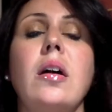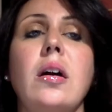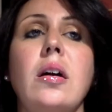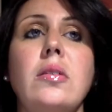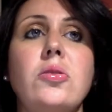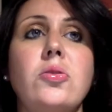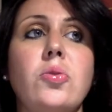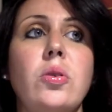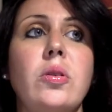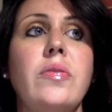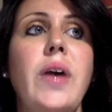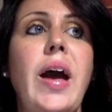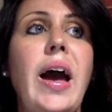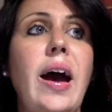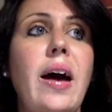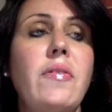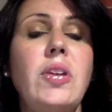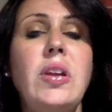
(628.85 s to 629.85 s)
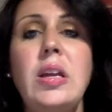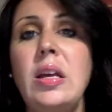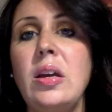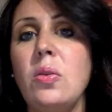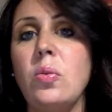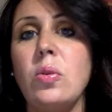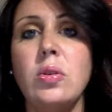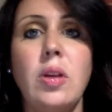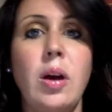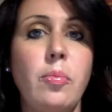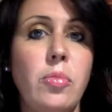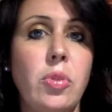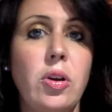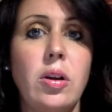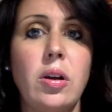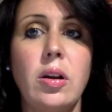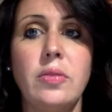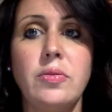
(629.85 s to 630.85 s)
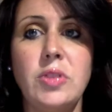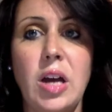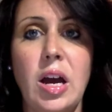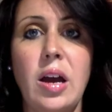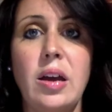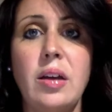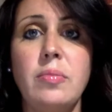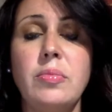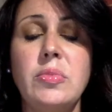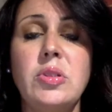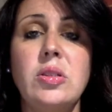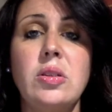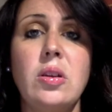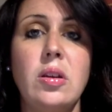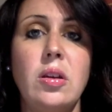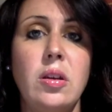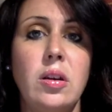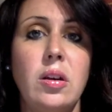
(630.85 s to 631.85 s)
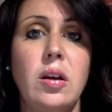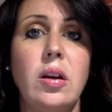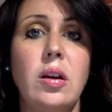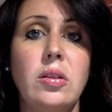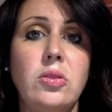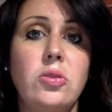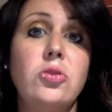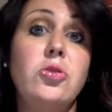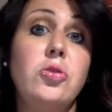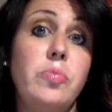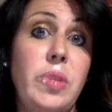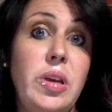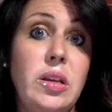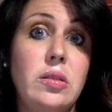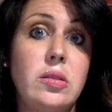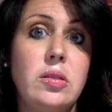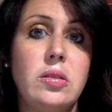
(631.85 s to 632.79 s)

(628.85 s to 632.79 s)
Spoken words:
sort of have an equal number of times to meet.